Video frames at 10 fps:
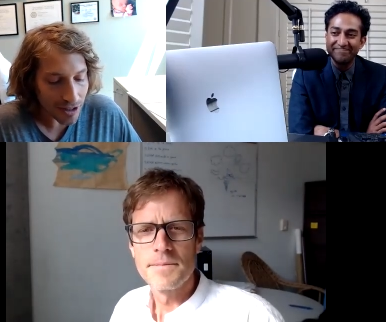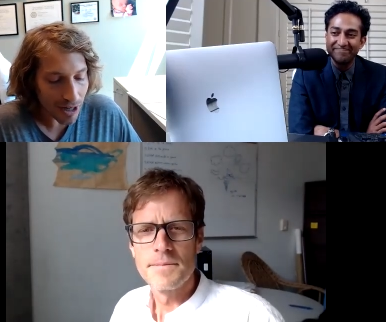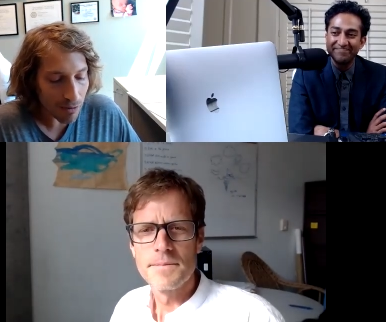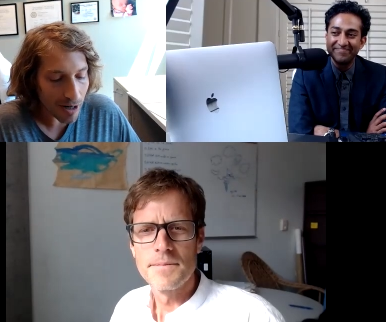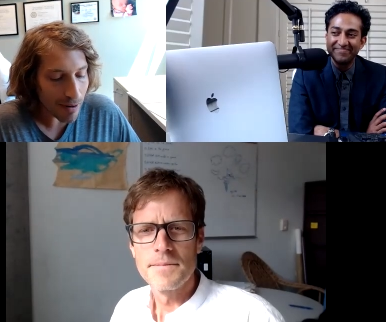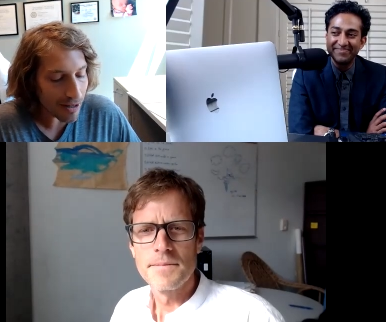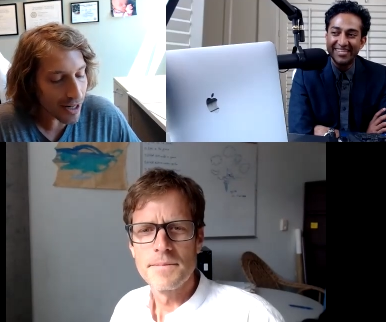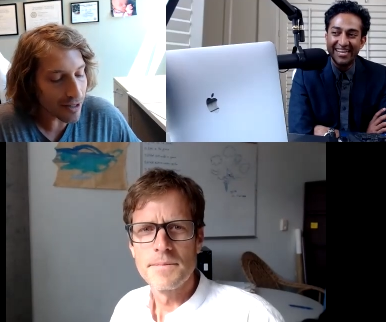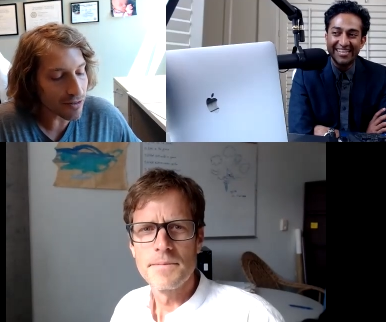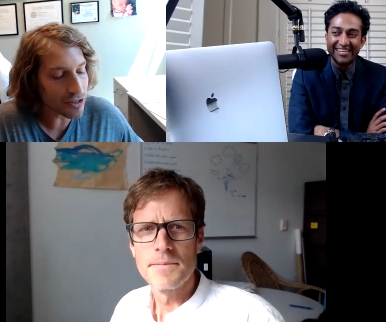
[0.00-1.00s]
Speaker 1: And then I read about
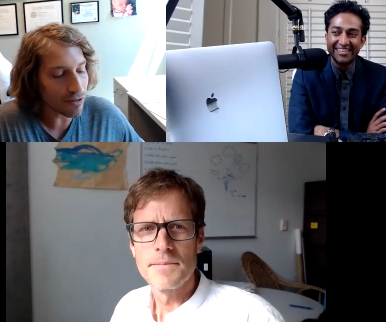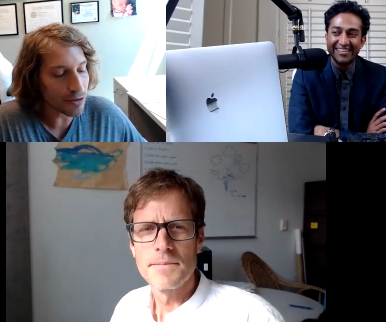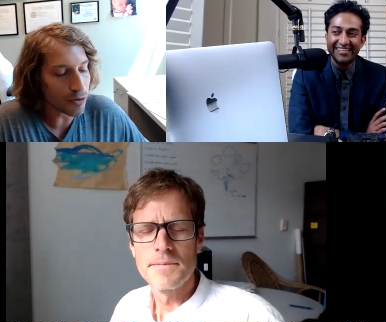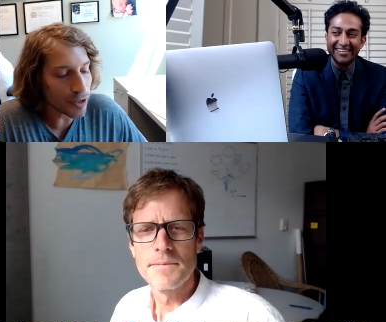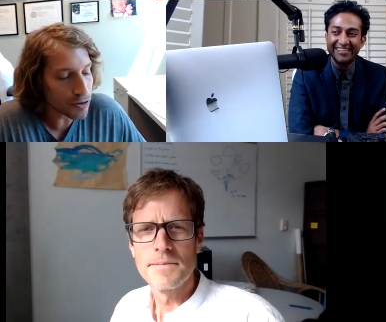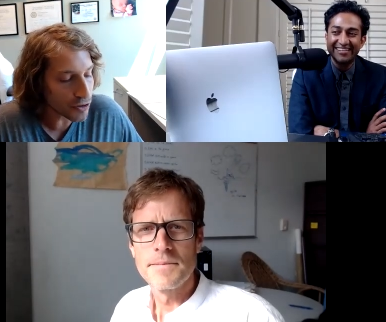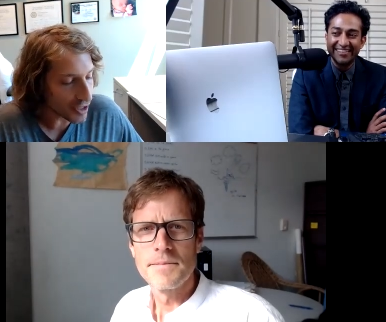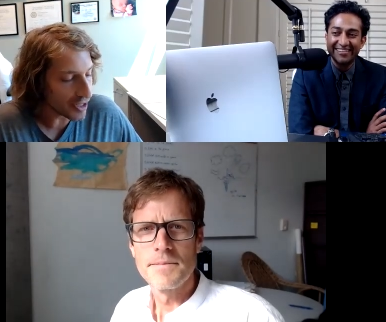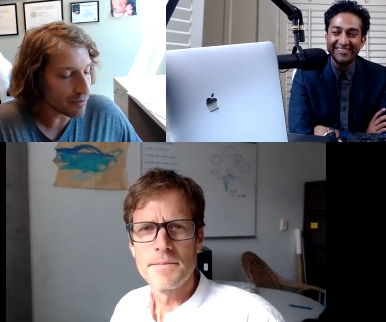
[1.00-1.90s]
kind of the stuff you were interested in.